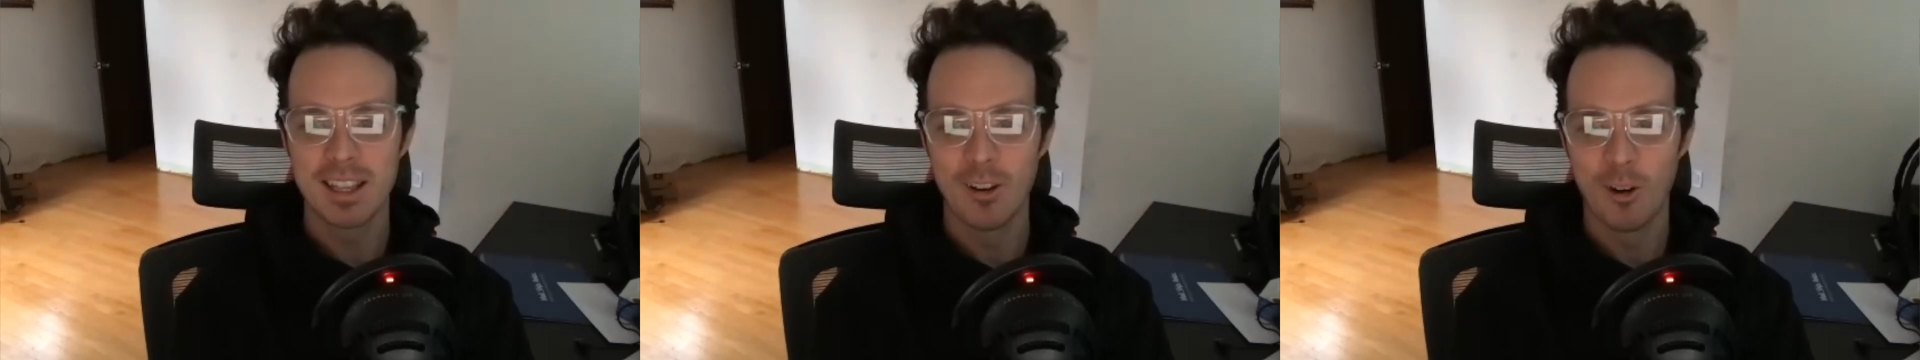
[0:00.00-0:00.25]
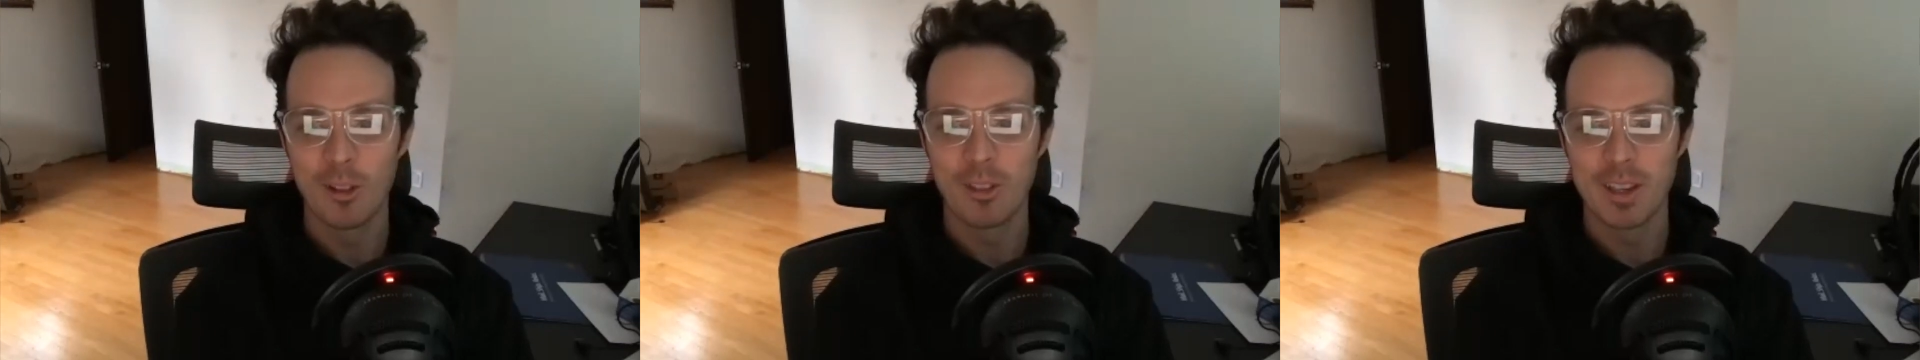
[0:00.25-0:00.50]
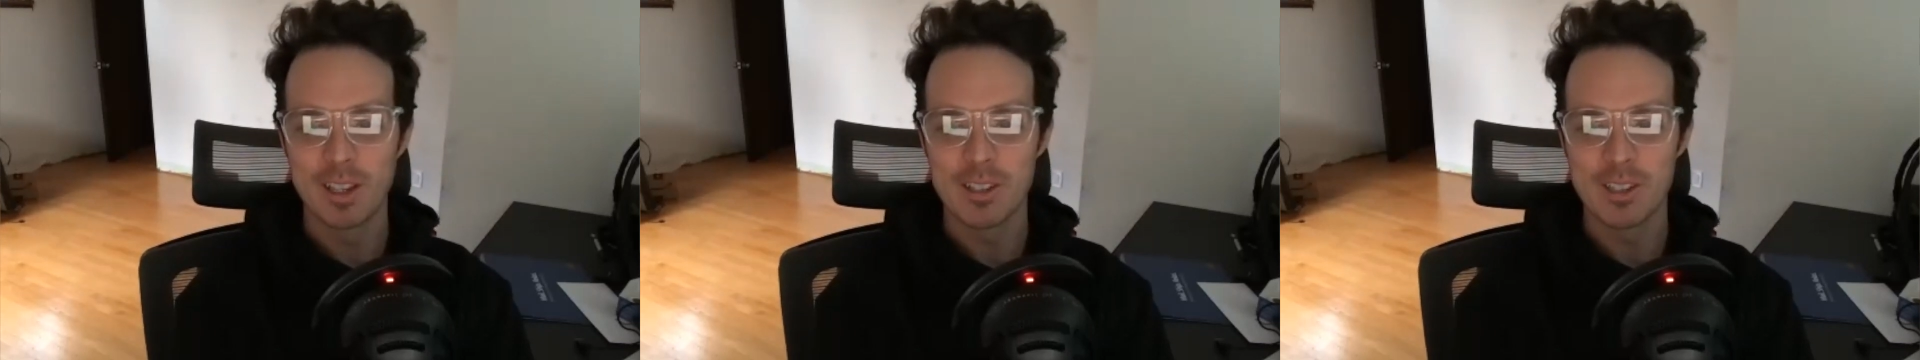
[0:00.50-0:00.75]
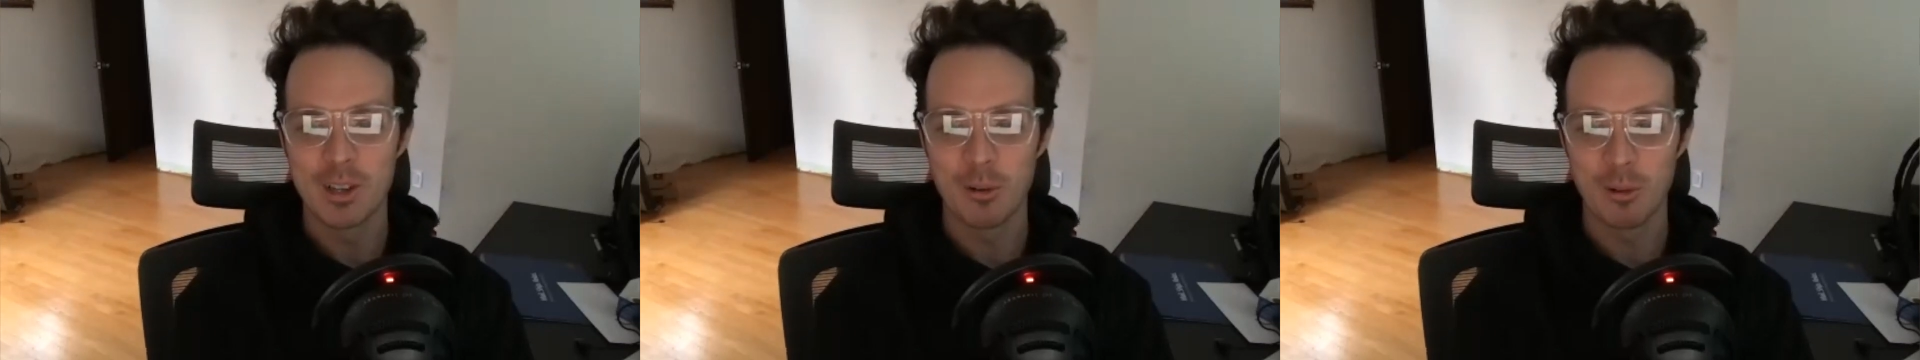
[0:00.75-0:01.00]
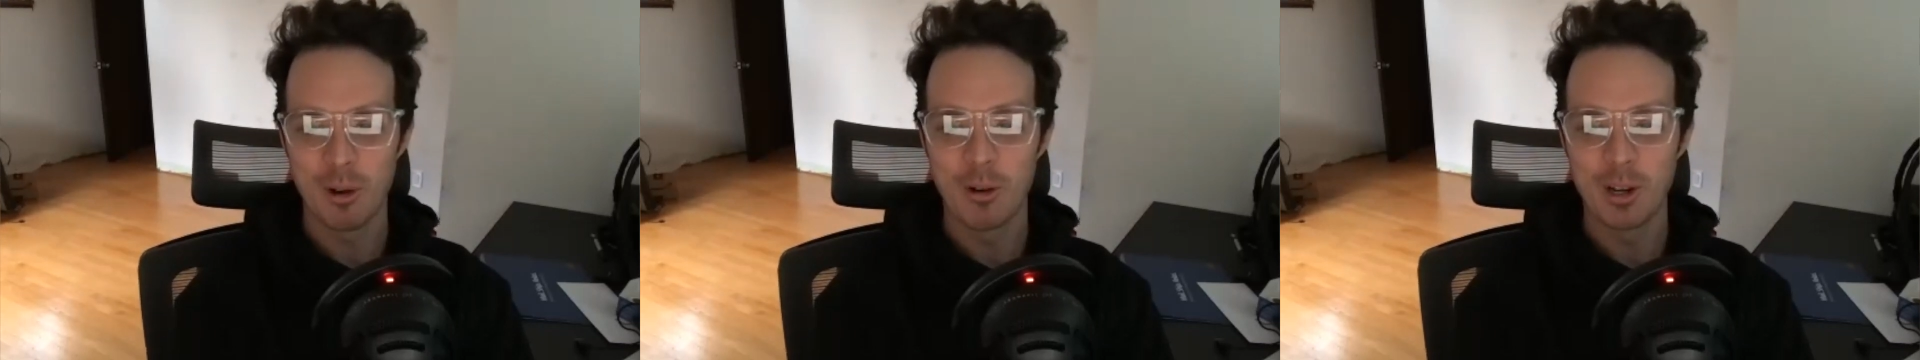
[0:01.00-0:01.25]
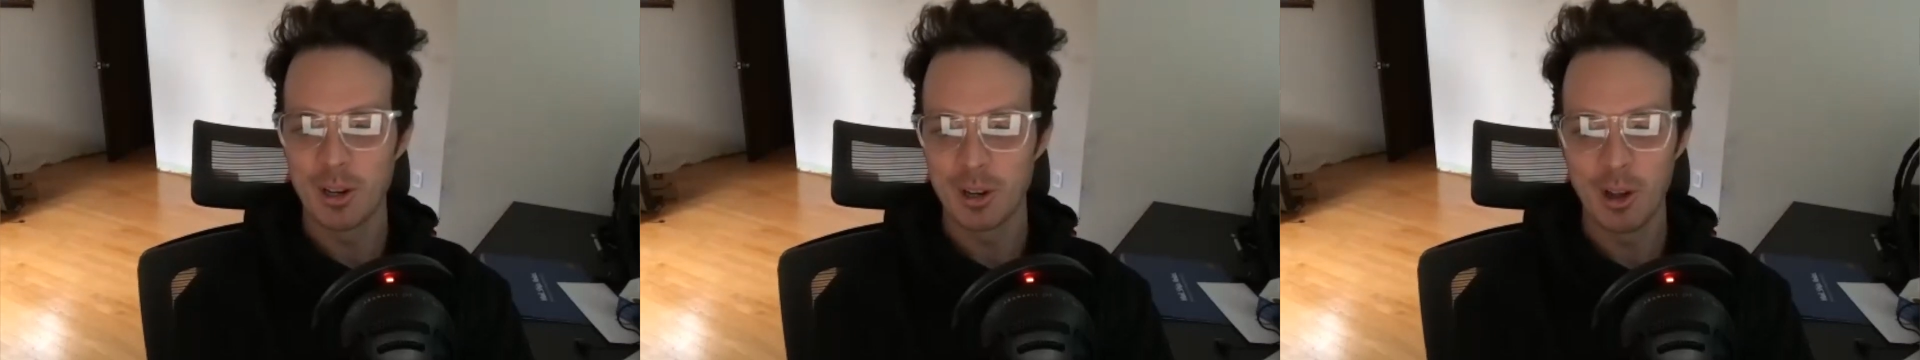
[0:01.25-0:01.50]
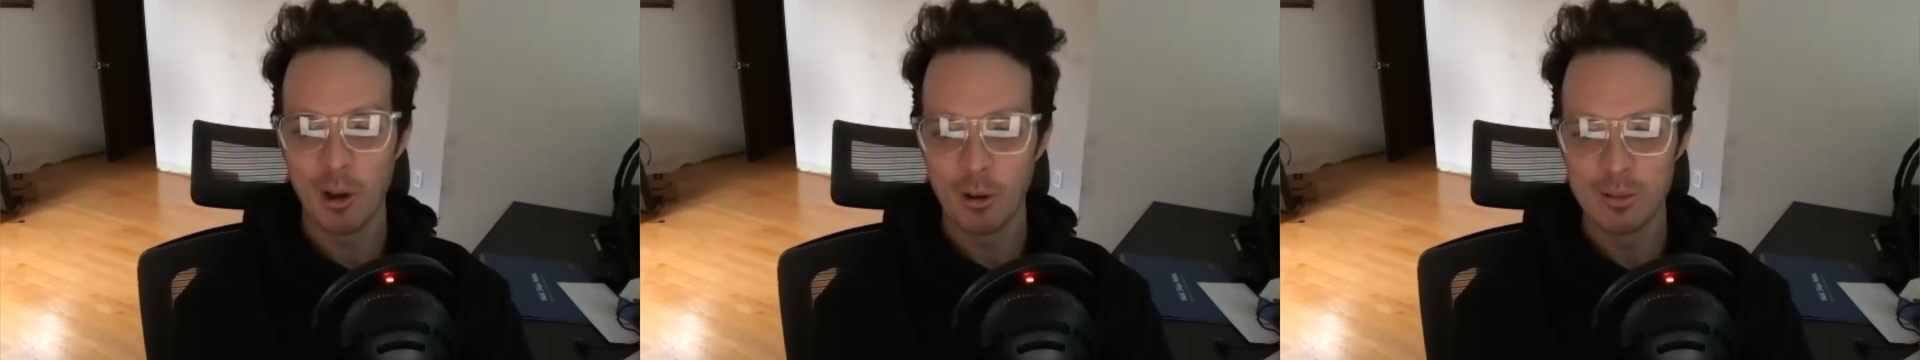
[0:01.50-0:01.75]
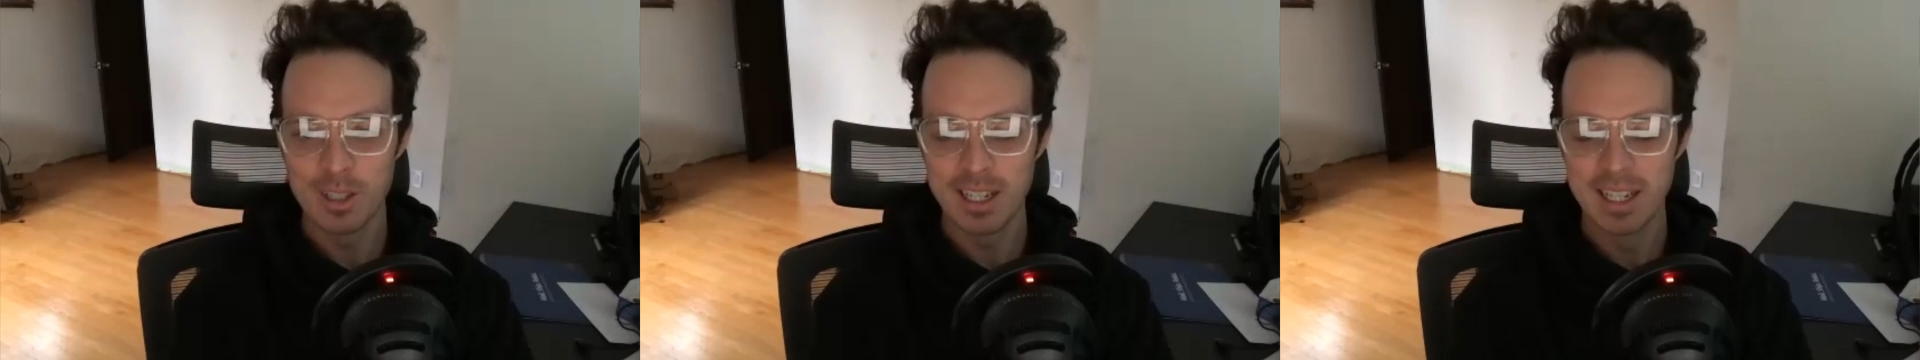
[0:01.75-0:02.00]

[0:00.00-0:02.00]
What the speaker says: all things Corona or COVID,